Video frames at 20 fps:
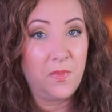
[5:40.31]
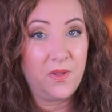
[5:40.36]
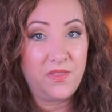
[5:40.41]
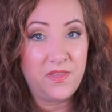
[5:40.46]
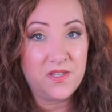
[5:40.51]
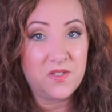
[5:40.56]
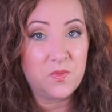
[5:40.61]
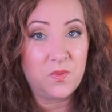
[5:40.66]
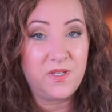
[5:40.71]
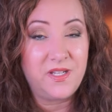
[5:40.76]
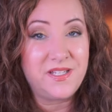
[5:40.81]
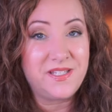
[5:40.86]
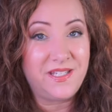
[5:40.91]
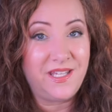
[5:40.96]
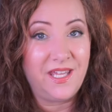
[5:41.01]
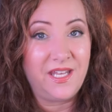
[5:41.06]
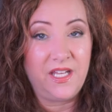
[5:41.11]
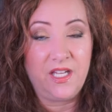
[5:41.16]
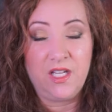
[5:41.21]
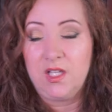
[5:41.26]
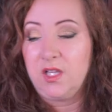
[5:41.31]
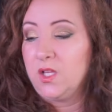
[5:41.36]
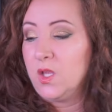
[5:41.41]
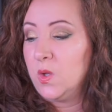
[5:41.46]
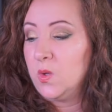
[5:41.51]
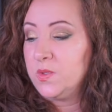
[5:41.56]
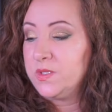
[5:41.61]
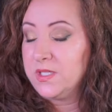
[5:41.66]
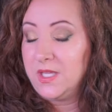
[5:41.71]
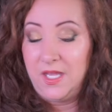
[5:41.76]
This one is getting
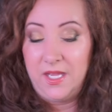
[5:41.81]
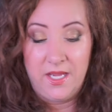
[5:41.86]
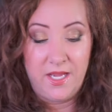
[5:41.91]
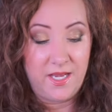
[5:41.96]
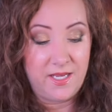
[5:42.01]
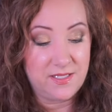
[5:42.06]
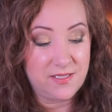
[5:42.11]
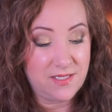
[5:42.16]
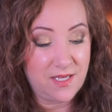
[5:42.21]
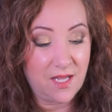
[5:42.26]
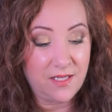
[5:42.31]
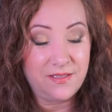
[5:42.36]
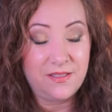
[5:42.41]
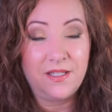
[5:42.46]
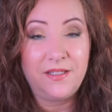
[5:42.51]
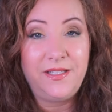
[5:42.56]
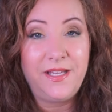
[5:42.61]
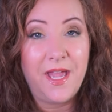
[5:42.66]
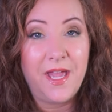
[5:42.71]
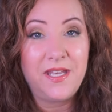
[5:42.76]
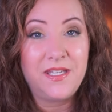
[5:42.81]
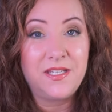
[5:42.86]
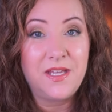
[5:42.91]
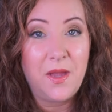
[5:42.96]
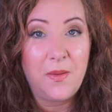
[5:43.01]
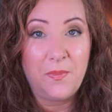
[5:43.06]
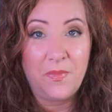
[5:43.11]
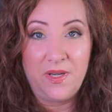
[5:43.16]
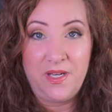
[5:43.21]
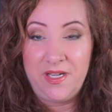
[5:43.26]
close. It is not done yet,
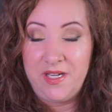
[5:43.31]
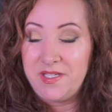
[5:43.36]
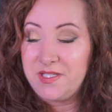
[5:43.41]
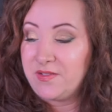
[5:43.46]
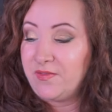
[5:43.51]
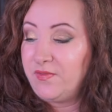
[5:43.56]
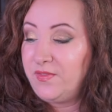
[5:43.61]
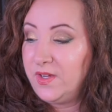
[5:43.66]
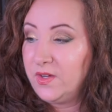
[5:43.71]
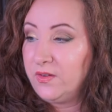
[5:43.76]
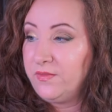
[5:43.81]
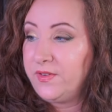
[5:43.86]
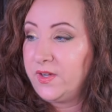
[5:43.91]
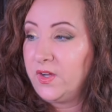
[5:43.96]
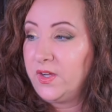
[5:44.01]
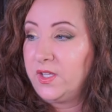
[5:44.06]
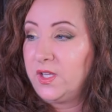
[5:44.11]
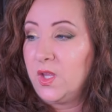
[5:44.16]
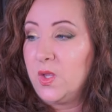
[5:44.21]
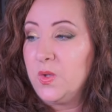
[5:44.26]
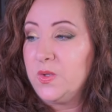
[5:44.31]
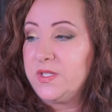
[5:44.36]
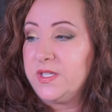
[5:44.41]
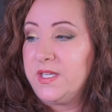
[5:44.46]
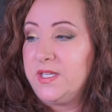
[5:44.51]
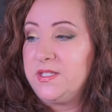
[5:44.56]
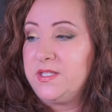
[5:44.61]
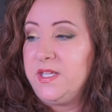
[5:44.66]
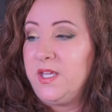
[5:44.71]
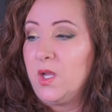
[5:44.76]
but it is very, very close. It
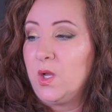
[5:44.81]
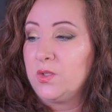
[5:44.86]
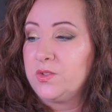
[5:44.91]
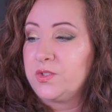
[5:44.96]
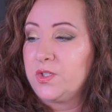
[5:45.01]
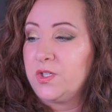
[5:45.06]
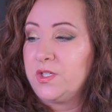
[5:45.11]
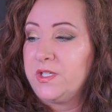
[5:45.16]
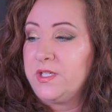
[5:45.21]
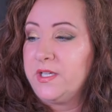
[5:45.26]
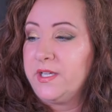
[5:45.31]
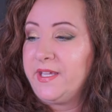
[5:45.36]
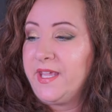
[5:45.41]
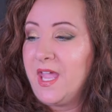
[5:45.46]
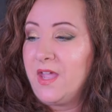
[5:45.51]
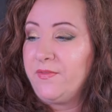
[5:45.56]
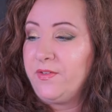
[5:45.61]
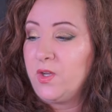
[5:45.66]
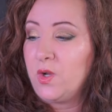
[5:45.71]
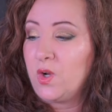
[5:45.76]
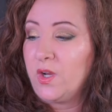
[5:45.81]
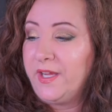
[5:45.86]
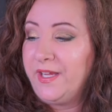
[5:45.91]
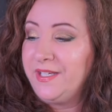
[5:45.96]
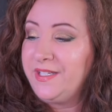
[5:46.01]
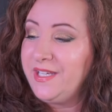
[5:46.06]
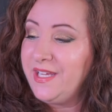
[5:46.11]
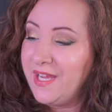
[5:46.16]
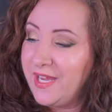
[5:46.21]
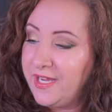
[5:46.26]
is the Alterna Caviar
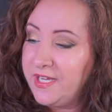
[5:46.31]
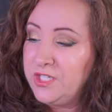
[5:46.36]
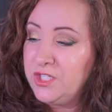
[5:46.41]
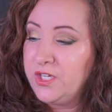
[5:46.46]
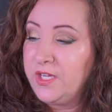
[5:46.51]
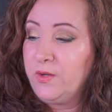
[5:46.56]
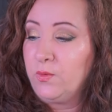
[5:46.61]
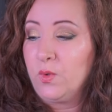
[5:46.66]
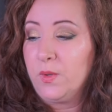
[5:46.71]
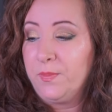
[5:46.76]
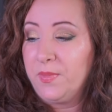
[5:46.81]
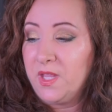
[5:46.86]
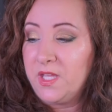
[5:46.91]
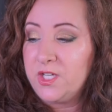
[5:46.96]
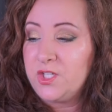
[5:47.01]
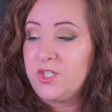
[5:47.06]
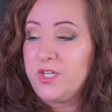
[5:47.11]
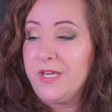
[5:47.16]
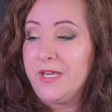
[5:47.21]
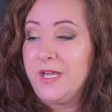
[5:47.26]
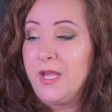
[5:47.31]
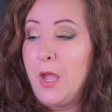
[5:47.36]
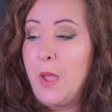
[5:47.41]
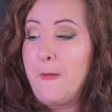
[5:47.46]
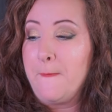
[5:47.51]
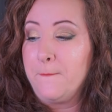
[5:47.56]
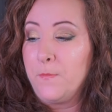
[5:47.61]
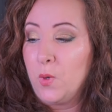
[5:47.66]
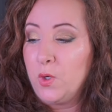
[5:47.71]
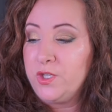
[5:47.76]
Anti-Aging Replenishing
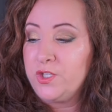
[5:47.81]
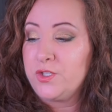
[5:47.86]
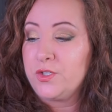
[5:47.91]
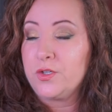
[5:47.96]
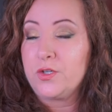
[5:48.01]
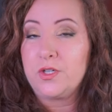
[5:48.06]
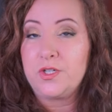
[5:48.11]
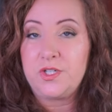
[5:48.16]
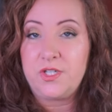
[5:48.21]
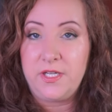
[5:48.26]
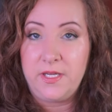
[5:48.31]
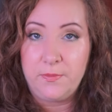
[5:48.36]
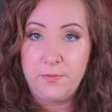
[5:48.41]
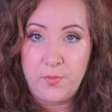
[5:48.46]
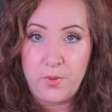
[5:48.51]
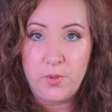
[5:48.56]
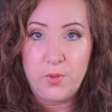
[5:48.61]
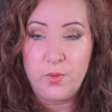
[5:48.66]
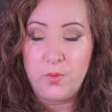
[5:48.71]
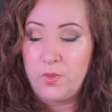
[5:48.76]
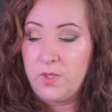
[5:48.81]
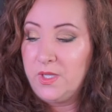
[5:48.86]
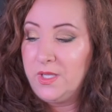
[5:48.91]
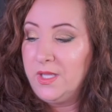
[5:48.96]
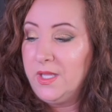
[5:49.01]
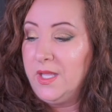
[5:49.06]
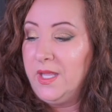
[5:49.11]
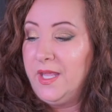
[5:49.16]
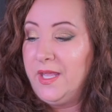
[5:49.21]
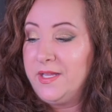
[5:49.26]
Moisture Shampoo.
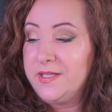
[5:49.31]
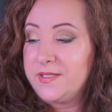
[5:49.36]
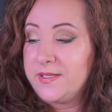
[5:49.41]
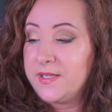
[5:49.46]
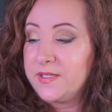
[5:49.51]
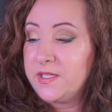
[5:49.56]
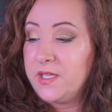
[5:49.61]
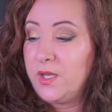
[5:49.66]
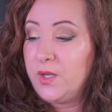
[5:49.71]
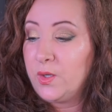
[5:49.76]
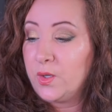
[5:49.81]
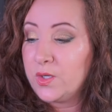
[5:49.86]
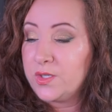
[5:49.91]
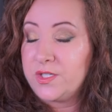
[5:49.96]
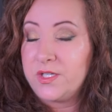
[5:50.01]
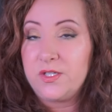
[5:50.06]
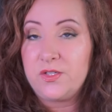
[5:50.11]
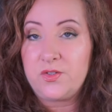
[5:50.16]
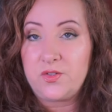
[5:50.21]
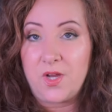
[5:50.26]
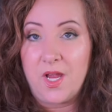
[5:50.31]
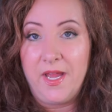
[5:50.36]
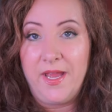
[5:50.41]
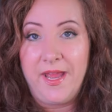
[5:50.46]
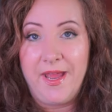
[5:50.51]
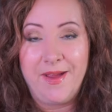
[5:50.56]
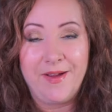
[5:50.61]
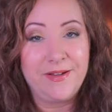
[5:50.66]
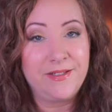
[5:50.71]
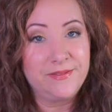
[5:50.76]
It says it nourishes dry
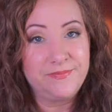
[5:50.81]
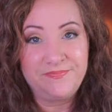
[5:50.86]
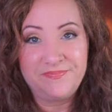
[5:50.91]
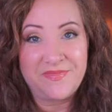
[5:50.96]
hair.